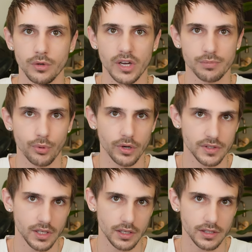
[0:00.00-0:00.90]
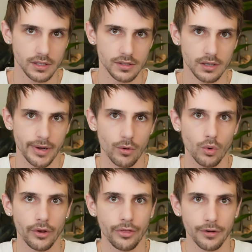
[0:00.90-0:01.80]
US born citizens and about
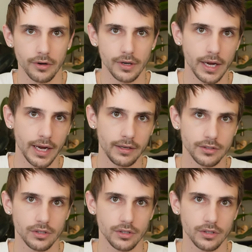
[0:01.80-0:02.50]
one third not,